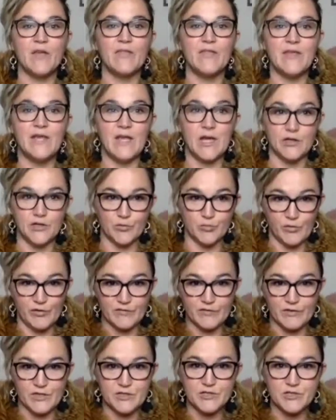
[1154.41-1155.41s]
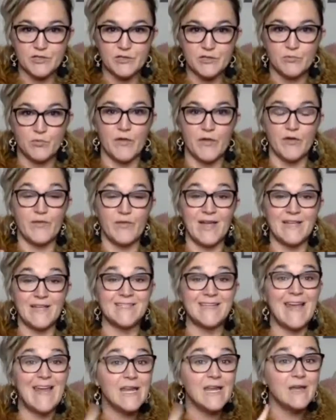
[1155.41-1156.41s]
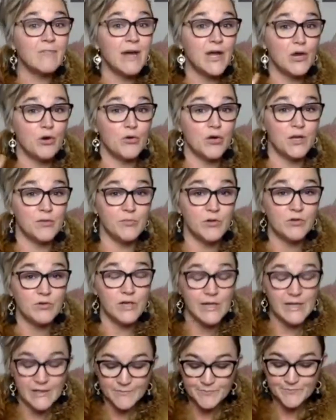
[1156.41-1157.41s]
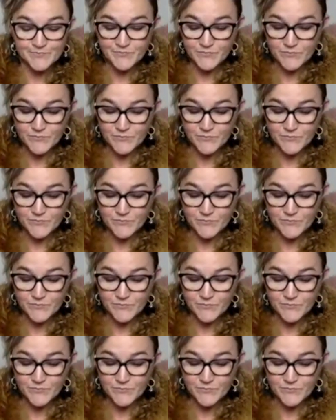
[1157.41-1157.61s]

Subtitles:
the underprivileged, whether that's in my own community